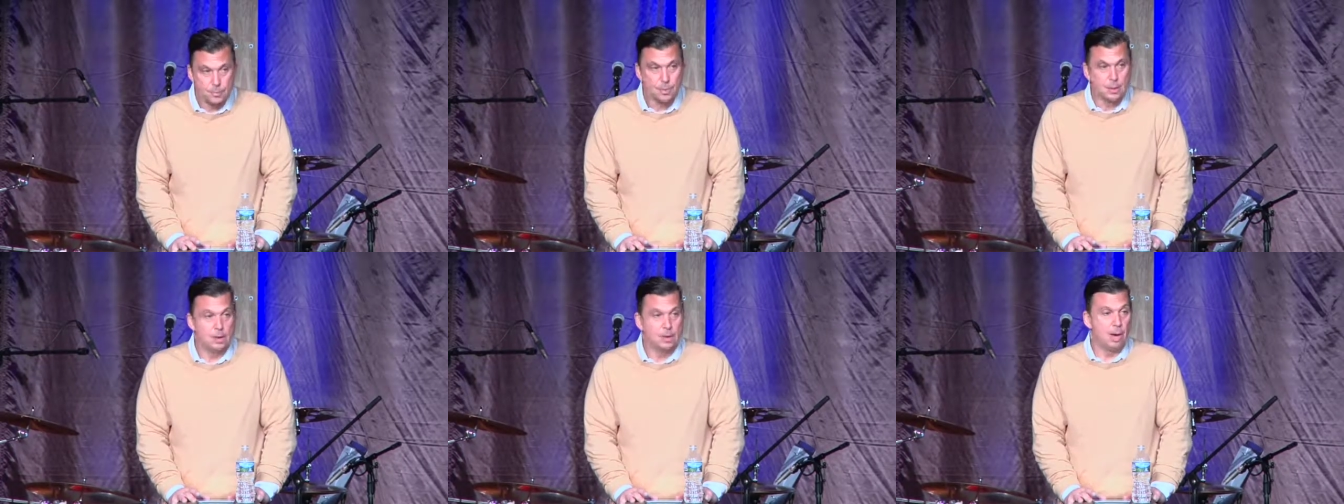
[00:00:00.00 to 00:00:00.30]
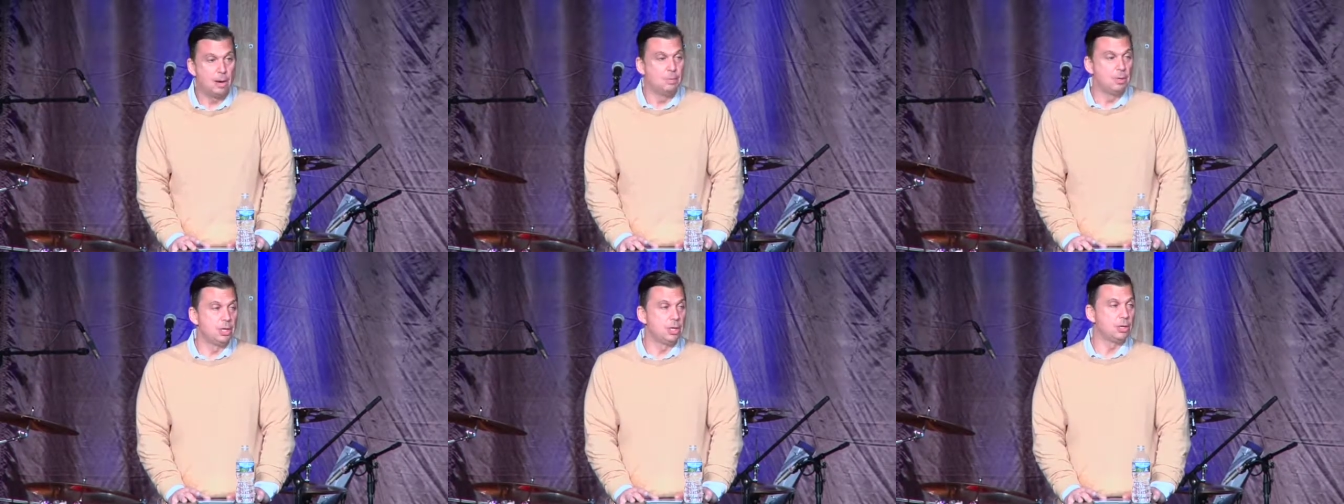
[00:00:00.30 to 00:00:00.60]
I
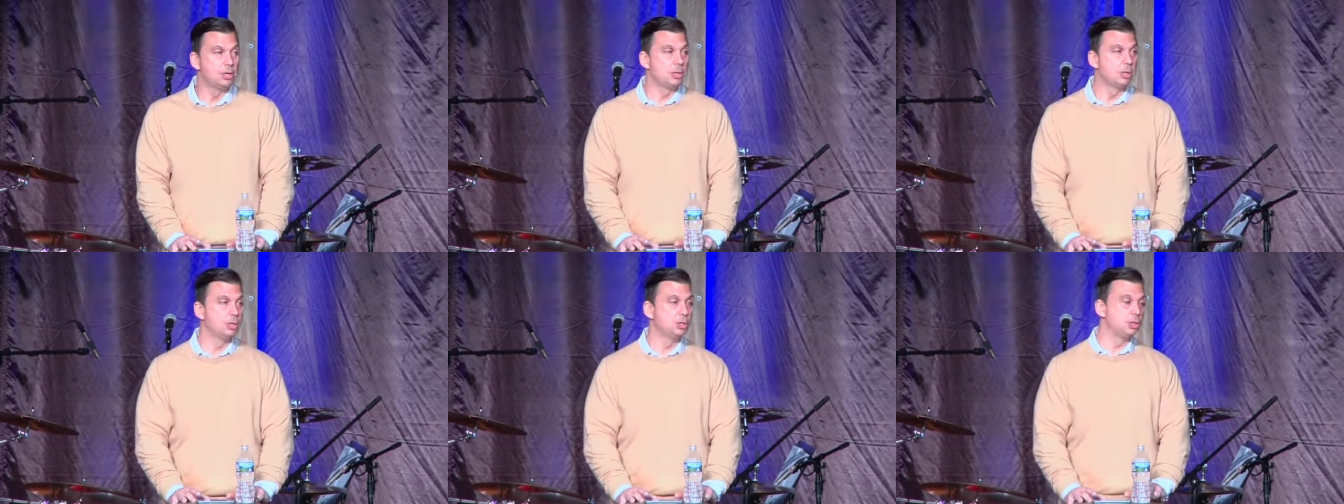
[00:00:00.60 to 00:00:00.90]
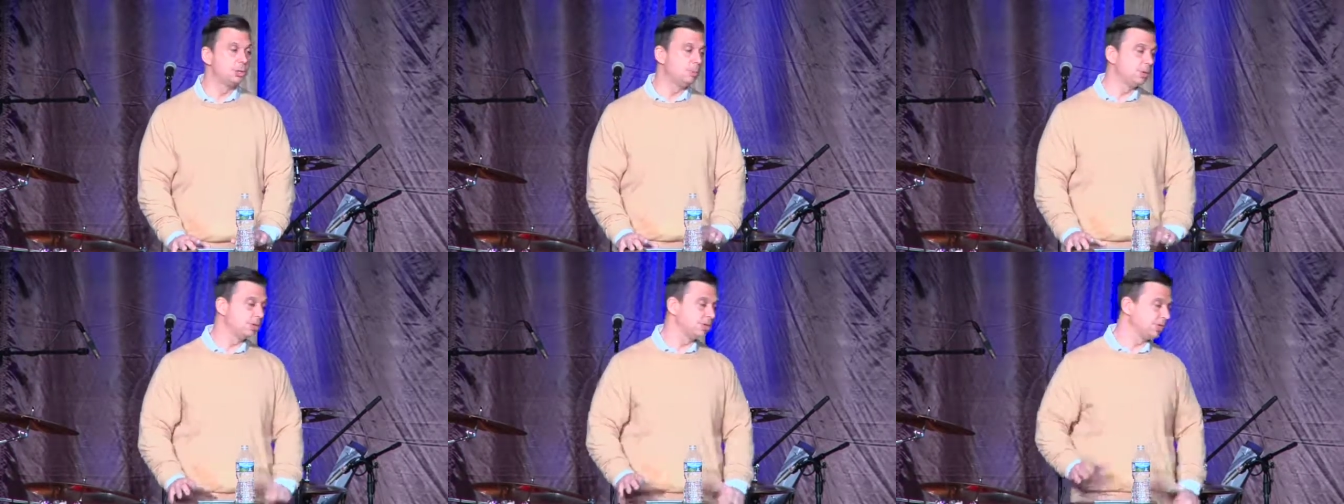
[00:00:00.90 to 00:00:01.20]
want to encourage you
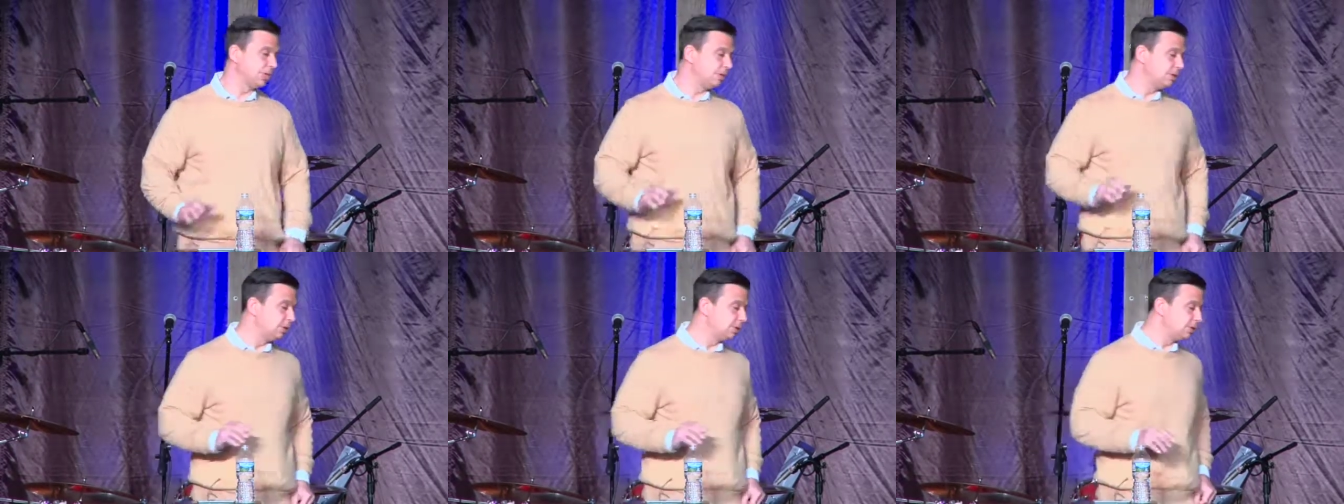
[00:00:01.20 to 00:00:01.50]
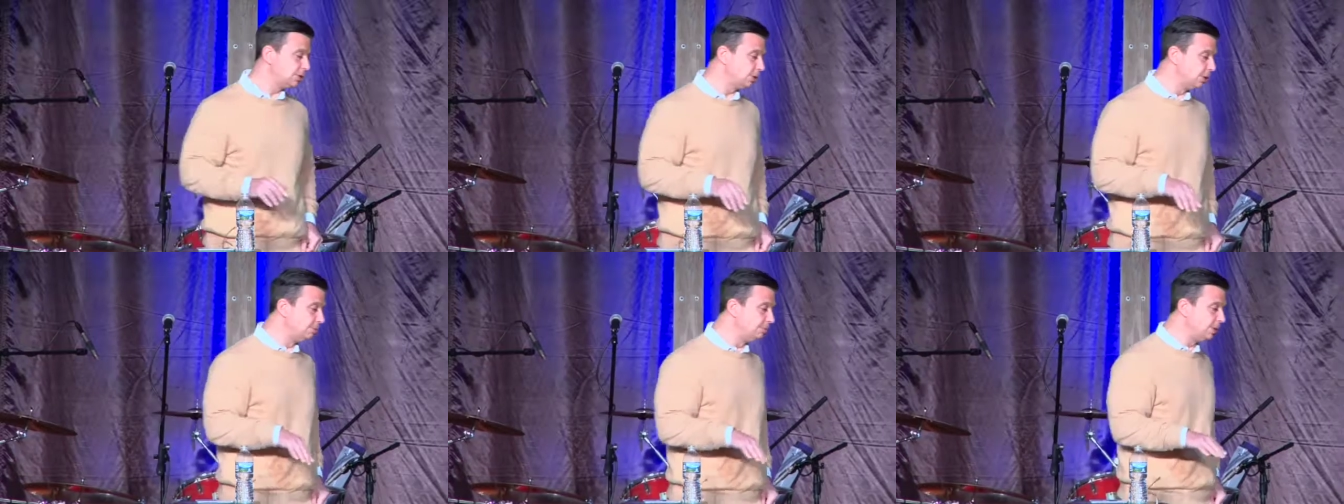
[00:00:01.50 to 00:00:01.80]
because I know
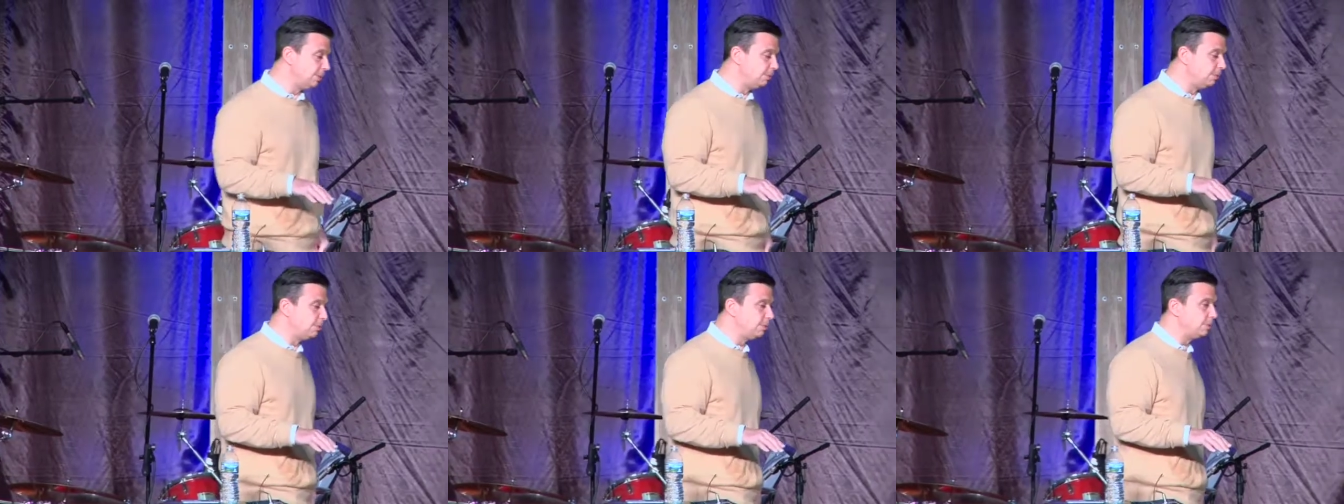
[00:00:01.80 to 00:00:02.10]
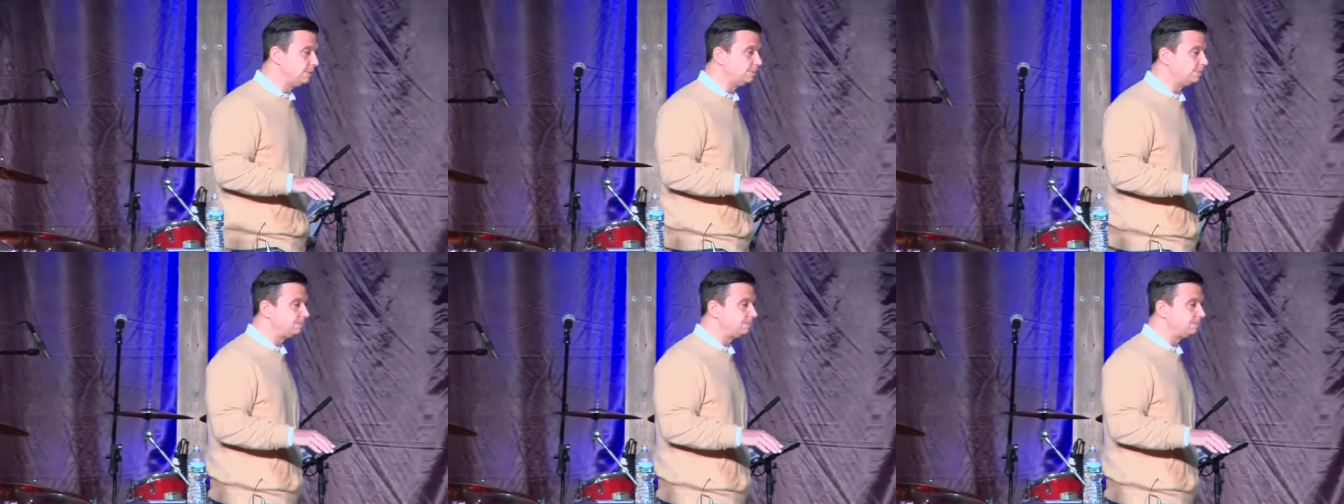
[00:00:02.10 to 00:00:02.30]
some people